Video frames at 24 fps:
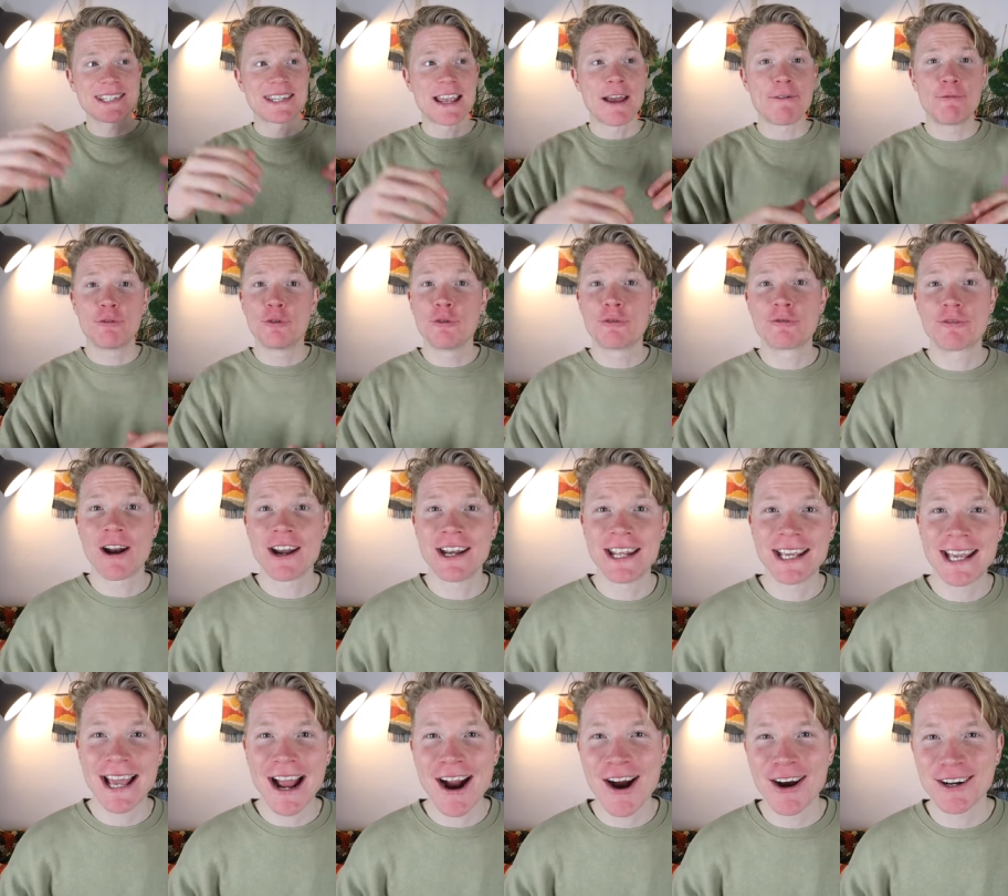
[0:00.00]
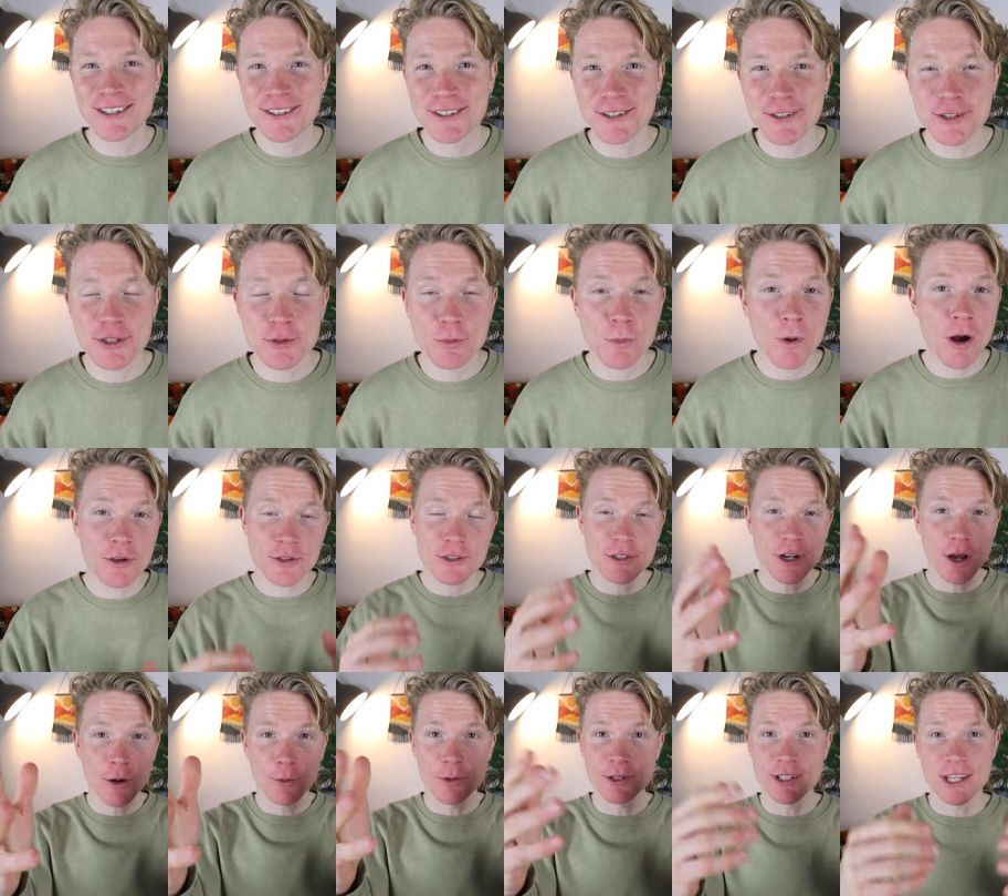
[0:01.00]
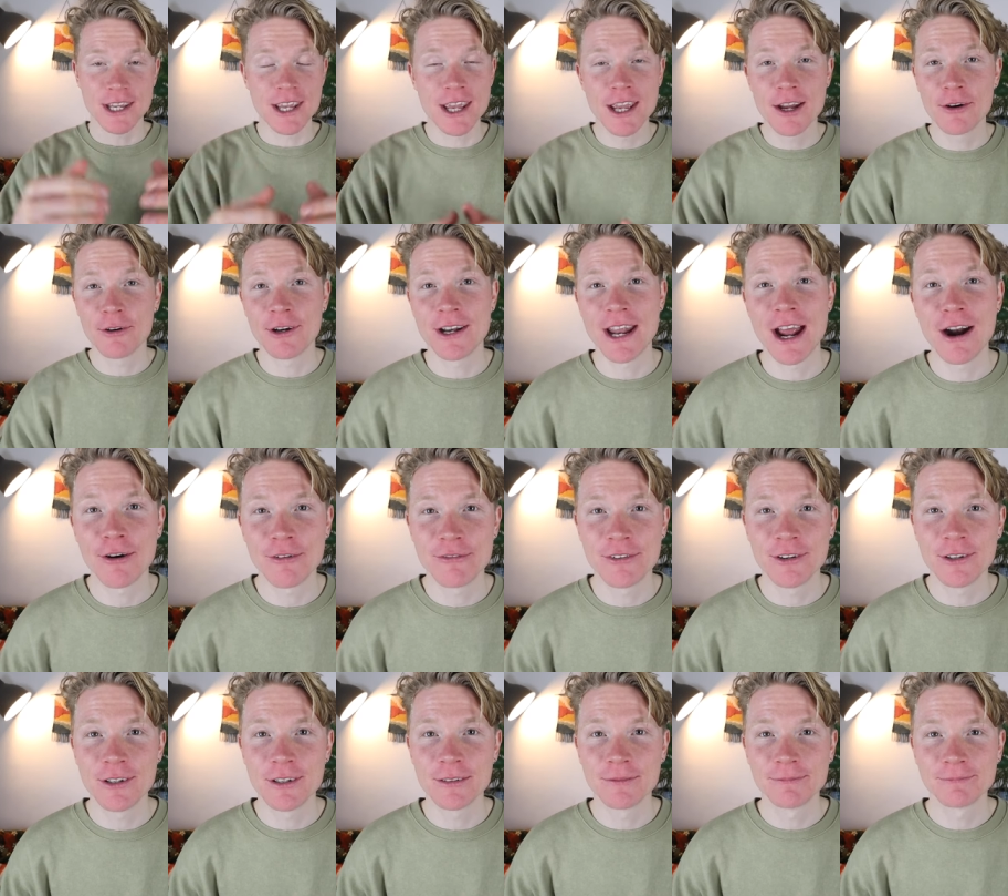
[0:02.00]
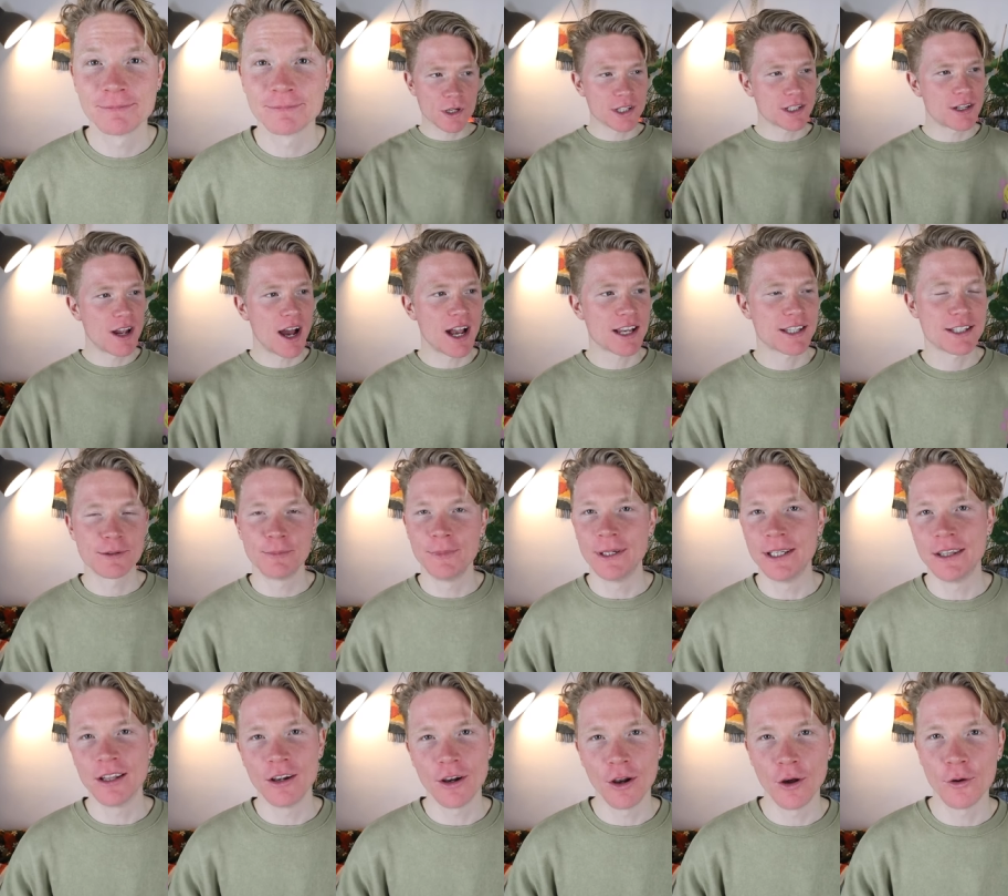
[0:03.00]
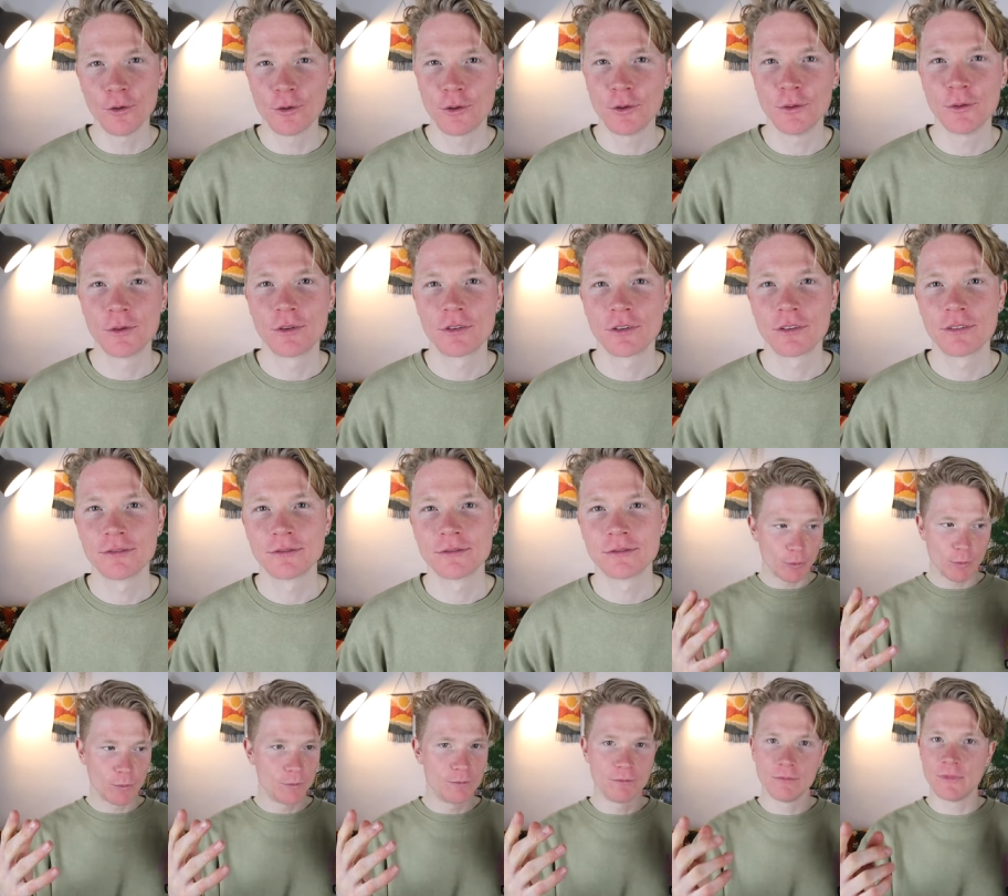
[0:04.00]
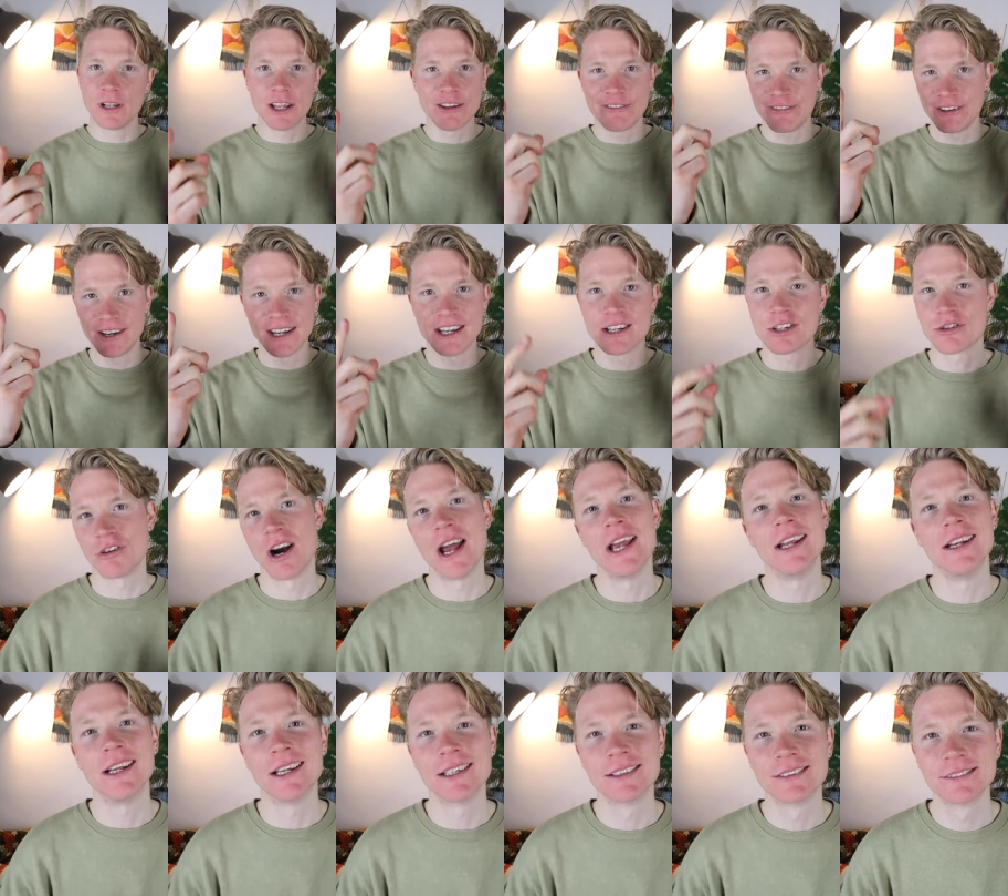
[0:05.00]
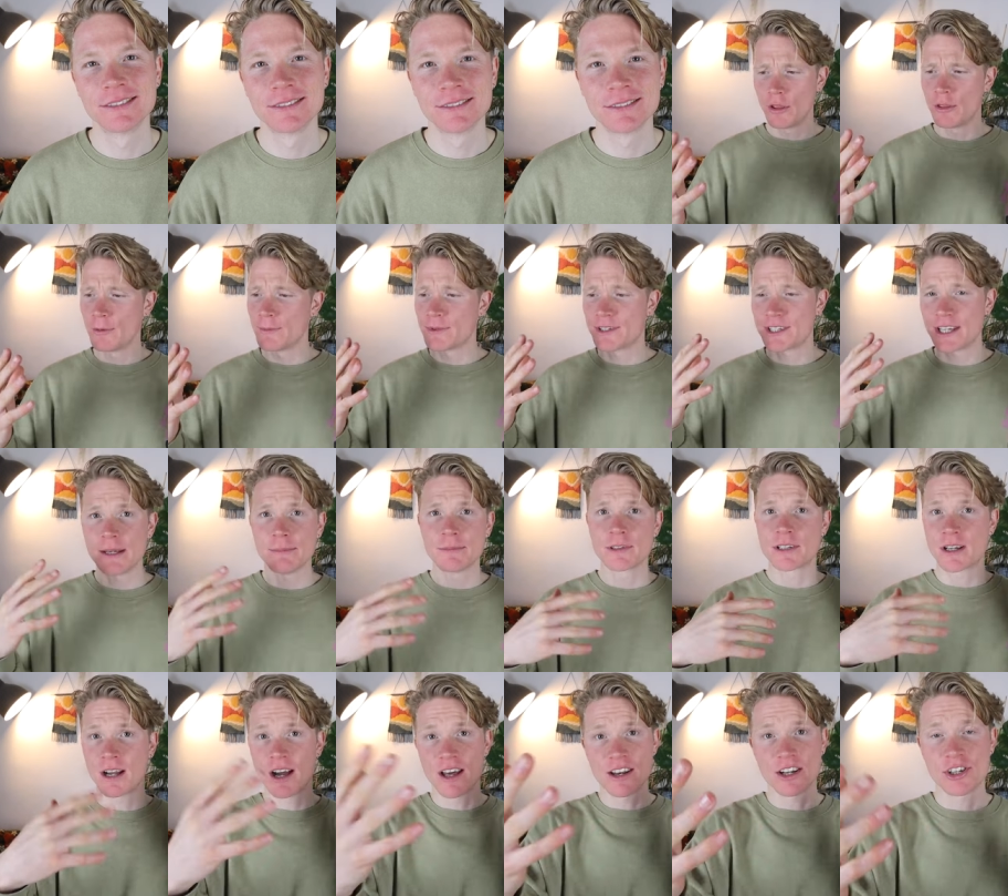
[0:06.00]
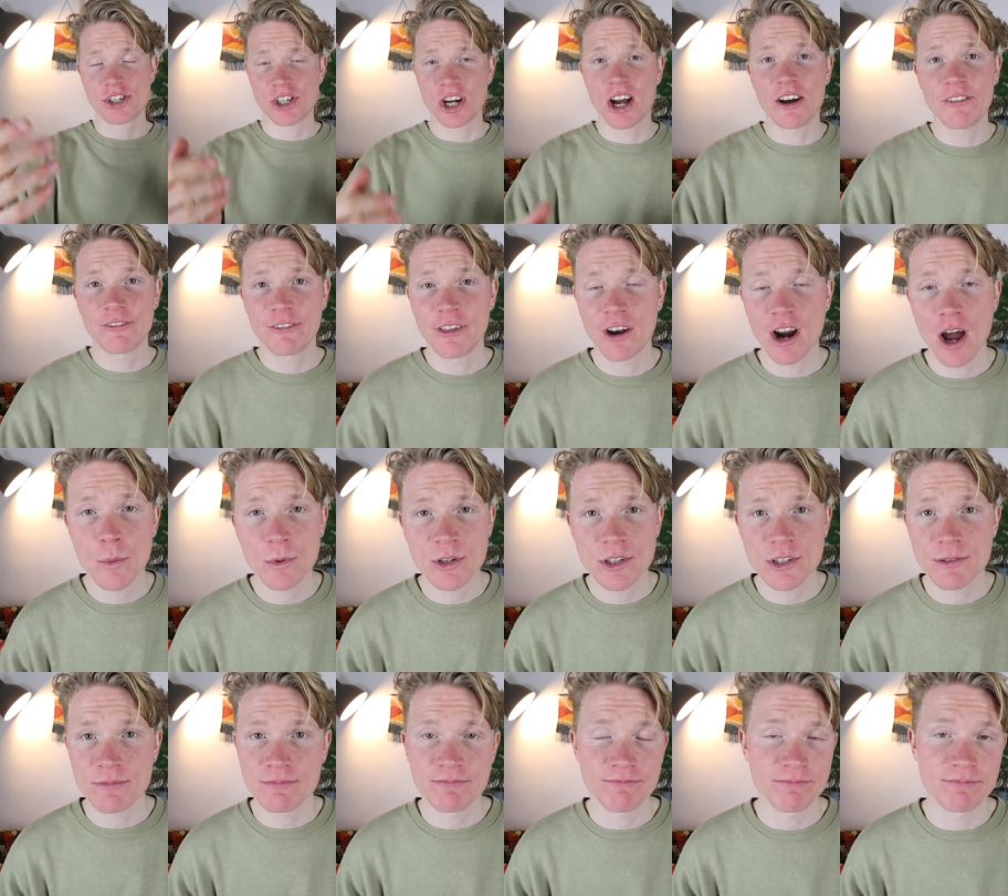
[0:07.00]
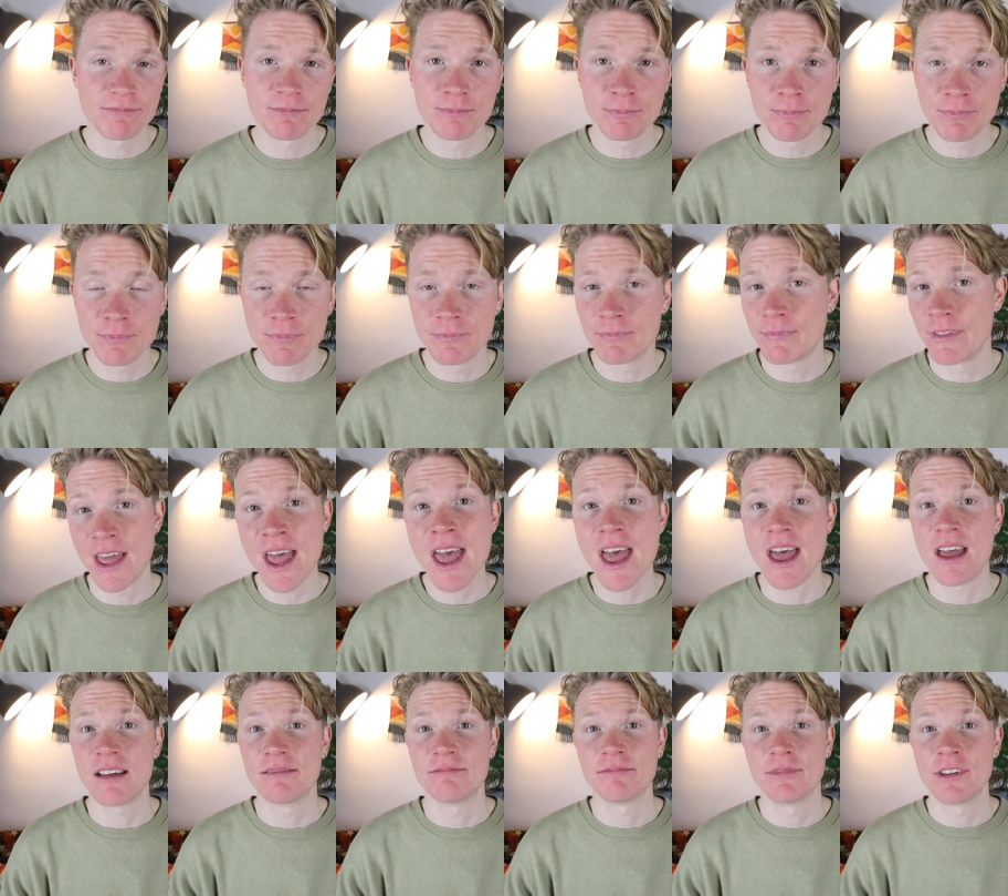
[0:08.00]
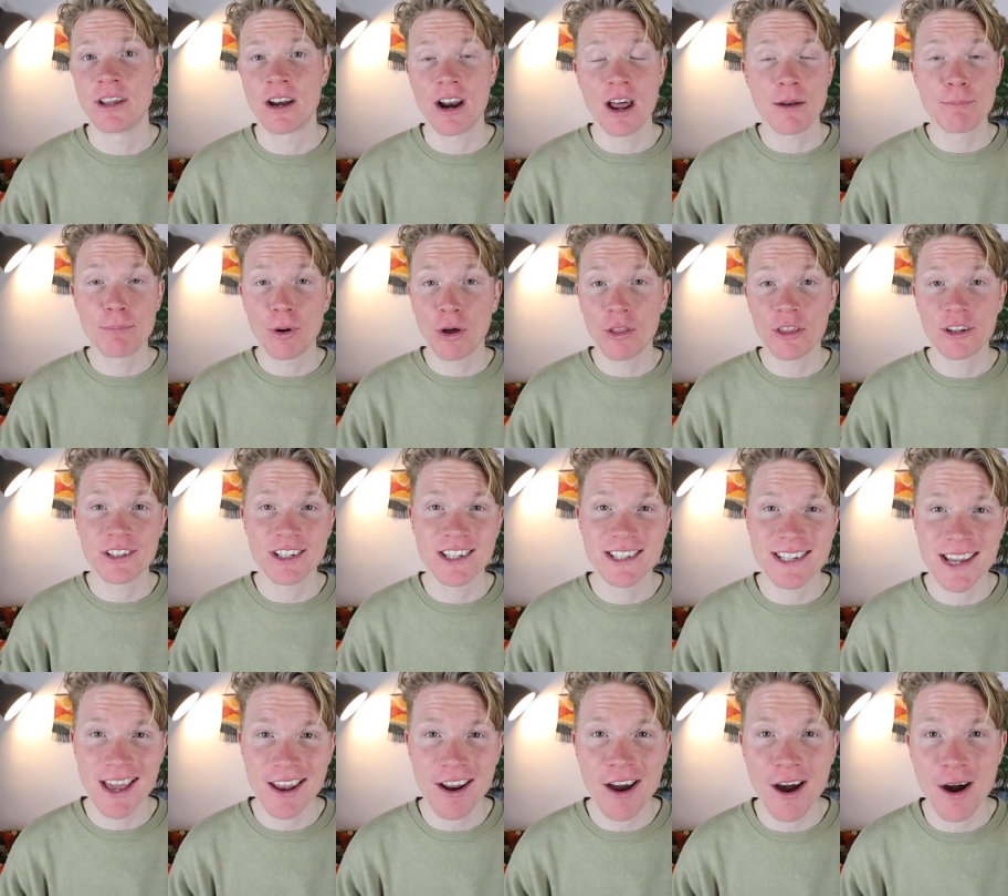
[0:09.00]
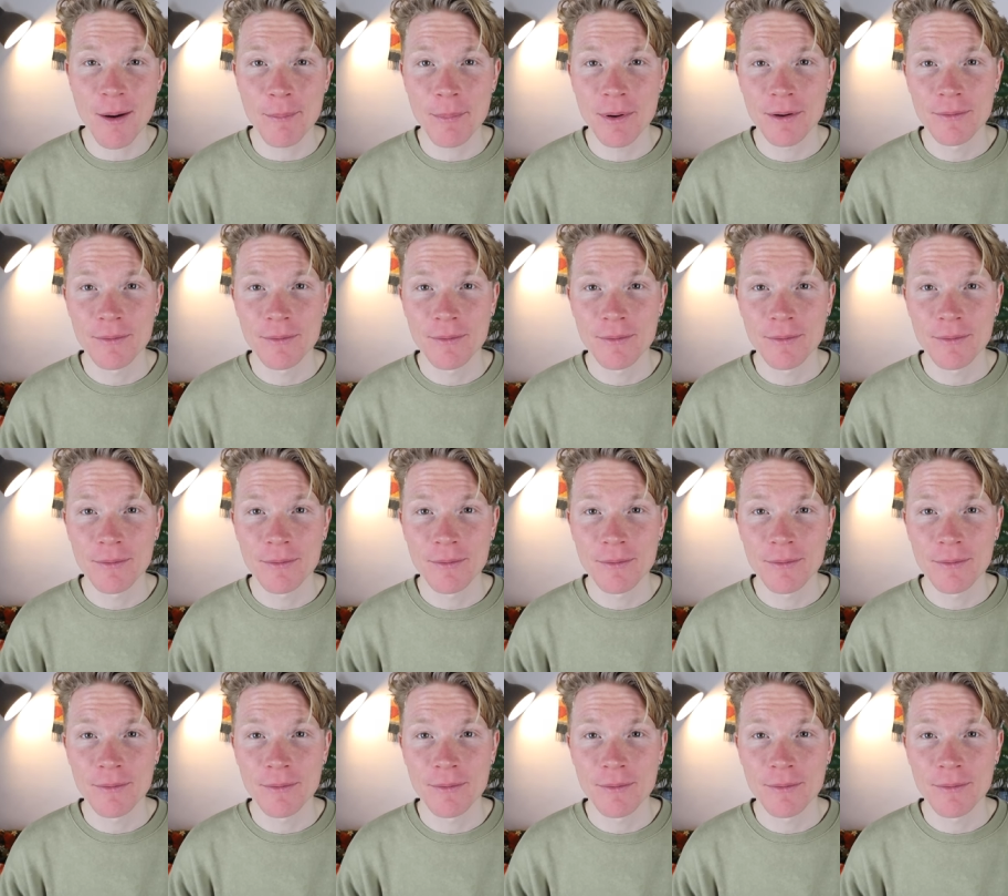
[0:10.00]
several friendly characters whilst I was here in Hereford. It's always nice to meet the locals, even if it is raining. And all of them seemed kind of chuffed that I was there, that I'd bothered to set up.